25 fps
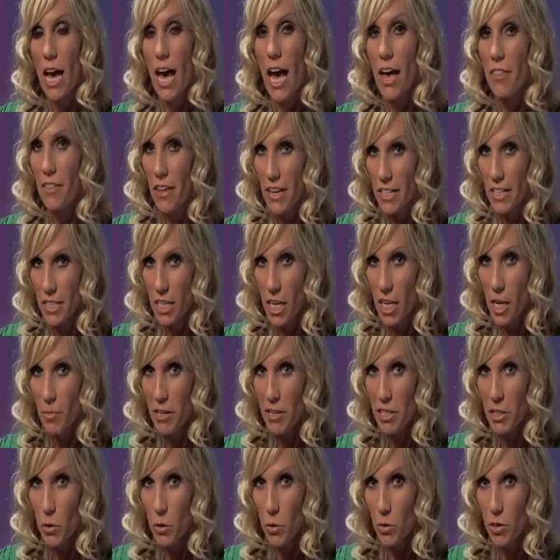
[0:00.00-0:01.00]
At that time I
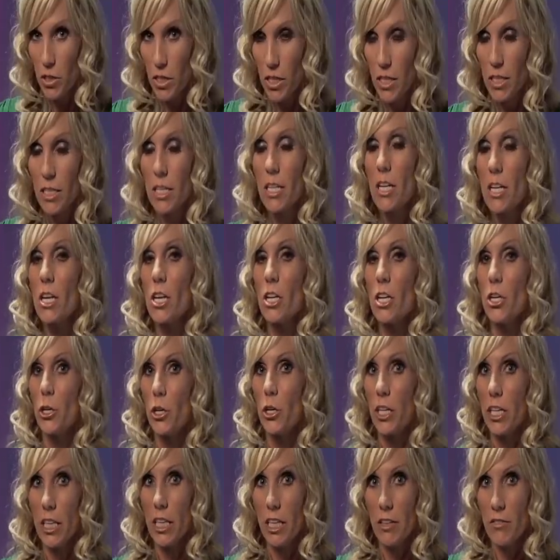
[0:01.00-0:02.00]
told her, you're
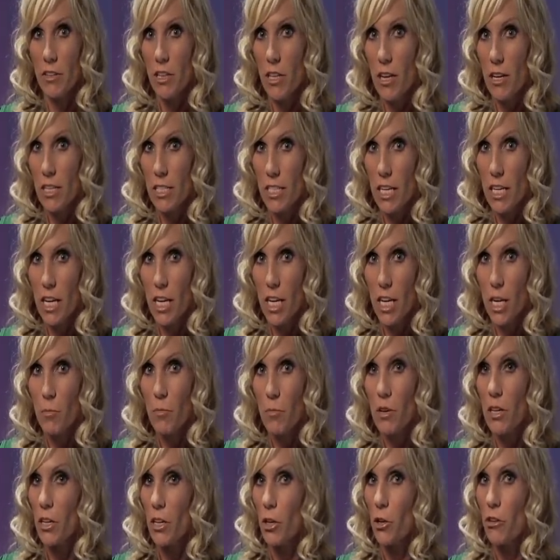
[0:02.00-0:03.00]
going to live a long
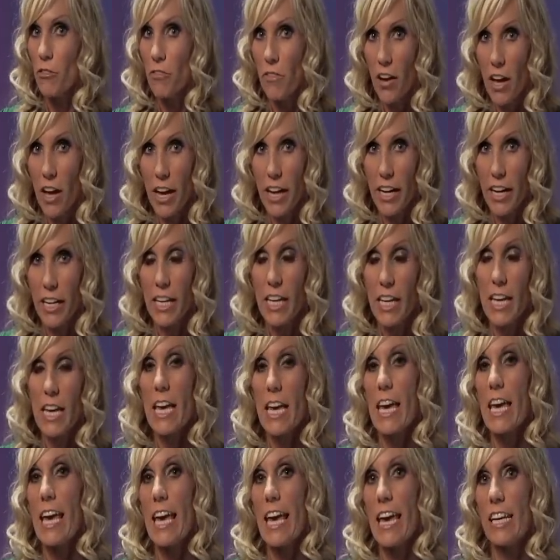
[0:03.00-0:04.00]
time, you're fine.
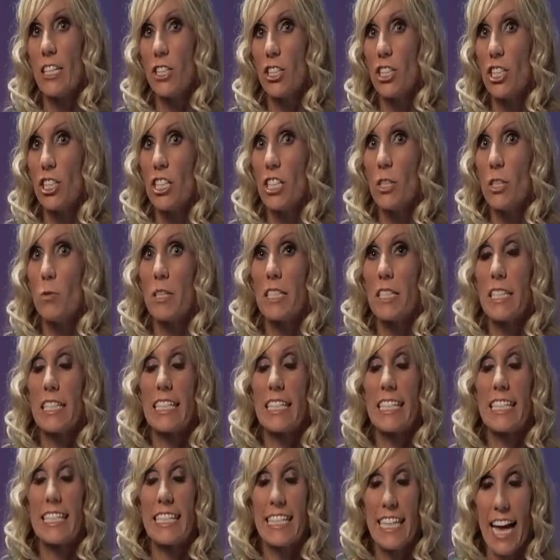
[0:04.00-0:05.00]
And she was
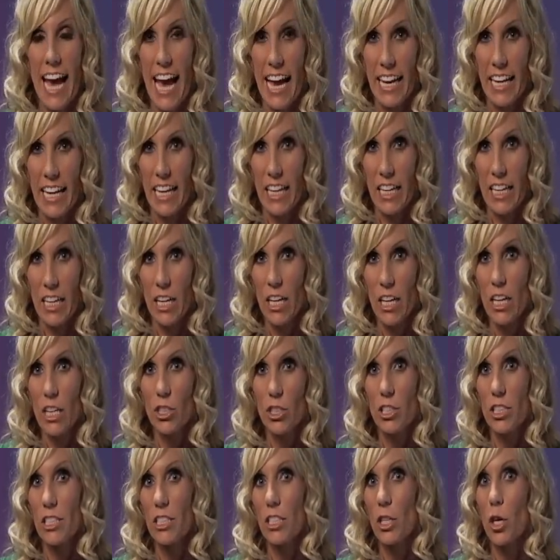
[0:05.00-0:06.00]
ecstatic.
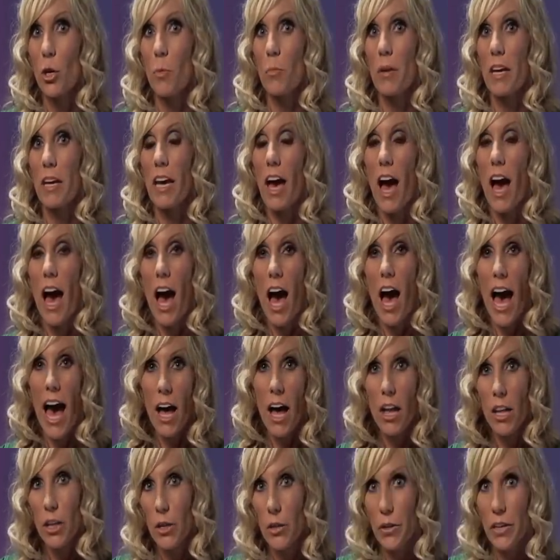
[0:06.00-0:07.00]
She told me,
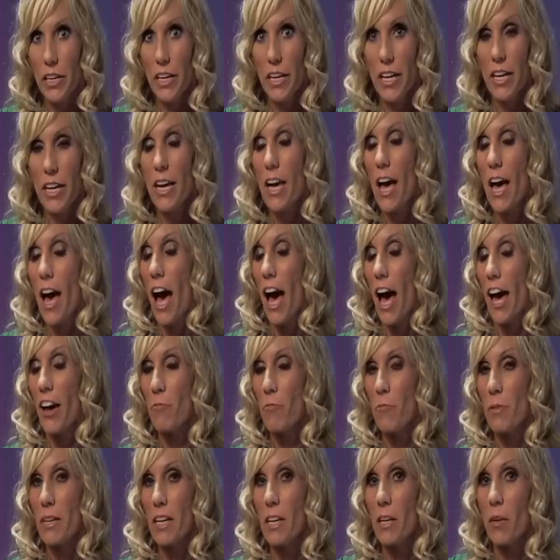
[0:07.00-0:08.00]
hallelujah, I've
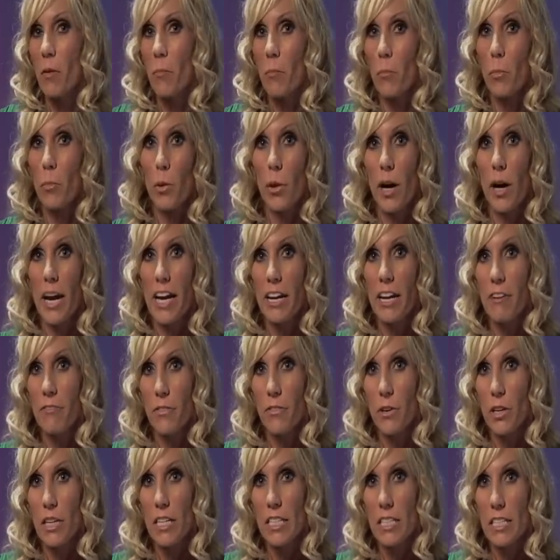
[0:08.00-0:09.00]
been praying
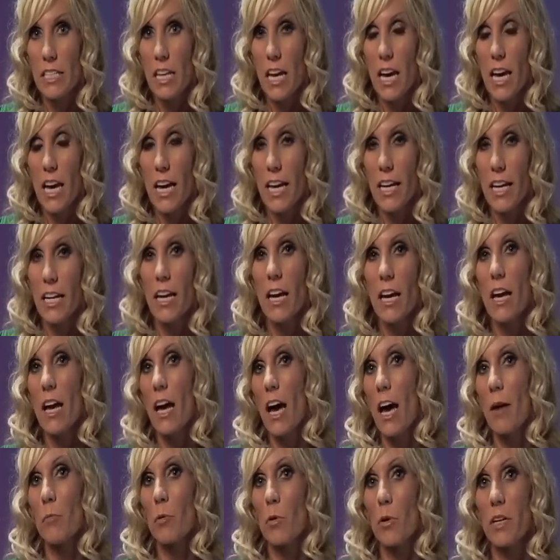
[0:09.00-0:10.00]
for a sign.
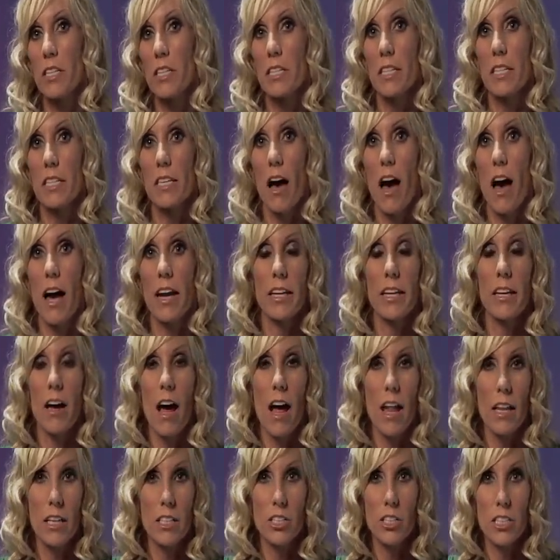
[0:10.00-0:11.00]
I'm going to the
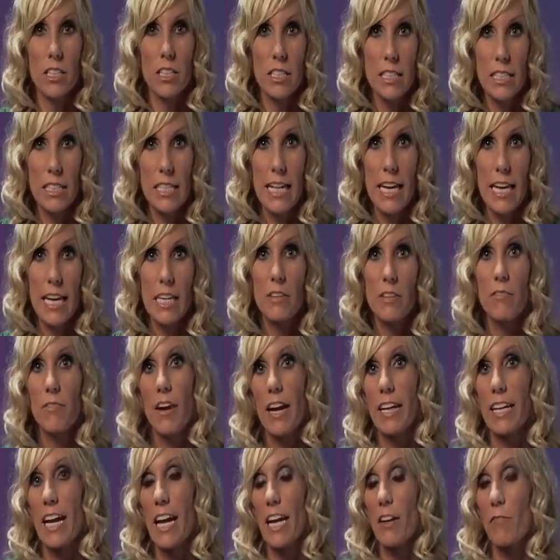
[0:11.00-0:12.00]
oncologist today to
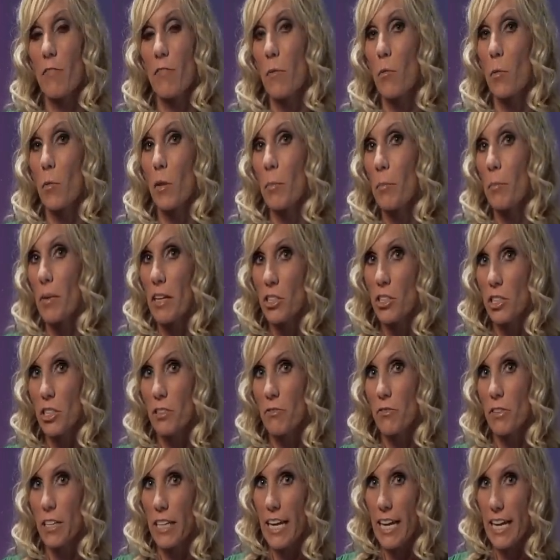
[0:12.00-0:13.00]
find out if I'm a remission
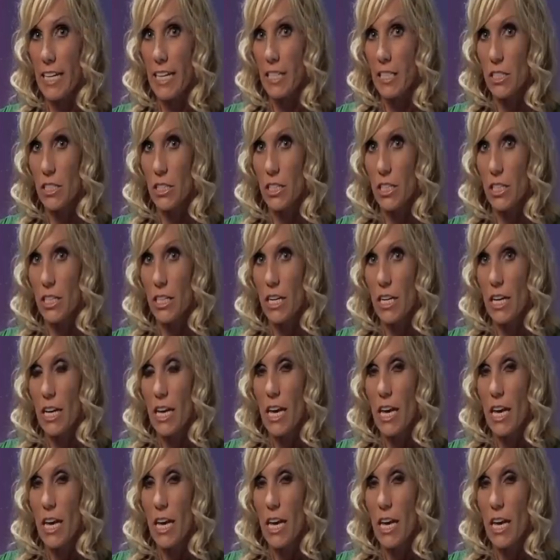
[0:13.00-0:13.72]
for cancer.